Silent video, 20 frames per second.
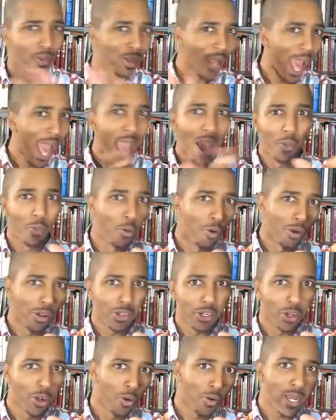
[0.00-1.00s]
I want a
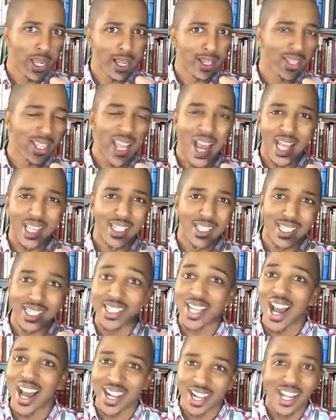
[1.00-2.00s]
degree in
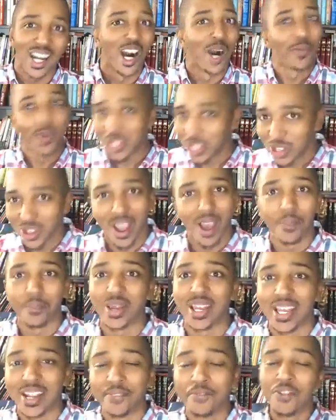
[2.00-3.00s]
theology.com. And you, I
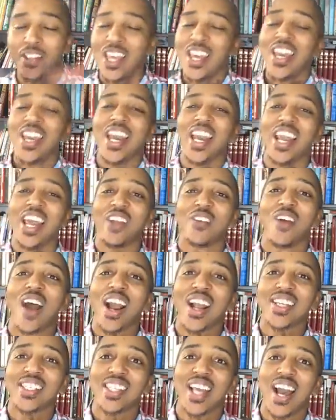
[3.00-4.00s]
mean, it ain't
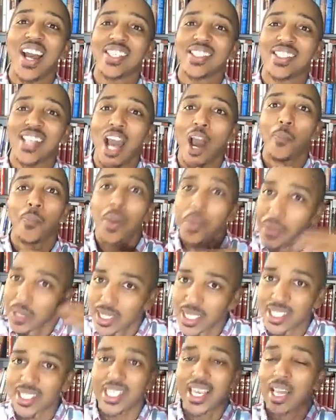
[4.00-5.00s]
rocket science now. People
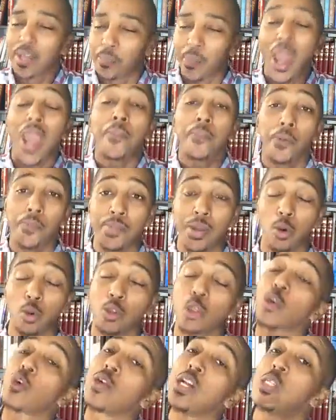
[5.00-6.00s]
just get paper mill
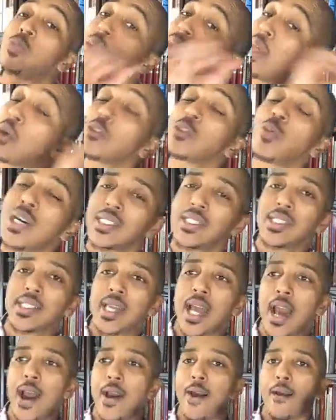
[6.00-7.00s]
degrees. But there was once a
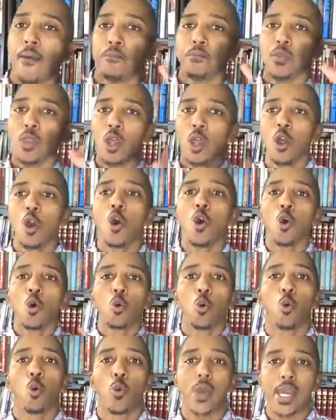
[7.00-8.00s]
time
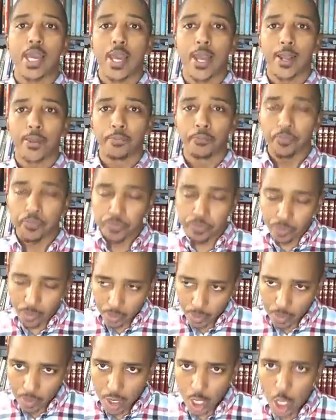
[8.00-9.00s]
when
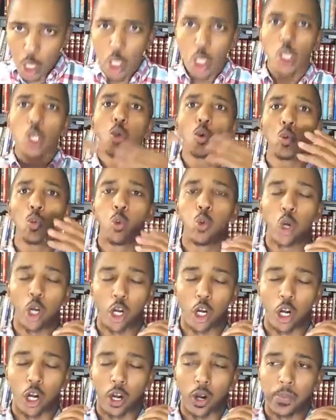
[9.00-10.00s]
you
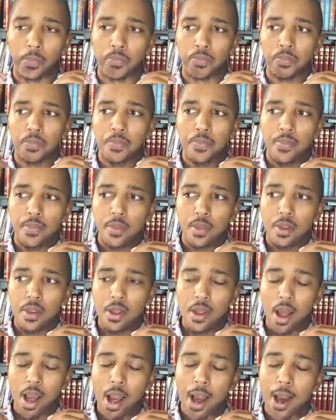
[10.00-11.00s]
were
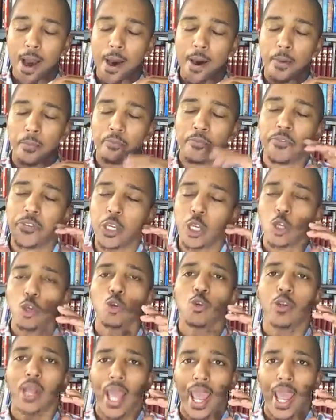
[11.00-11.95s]
um, viewed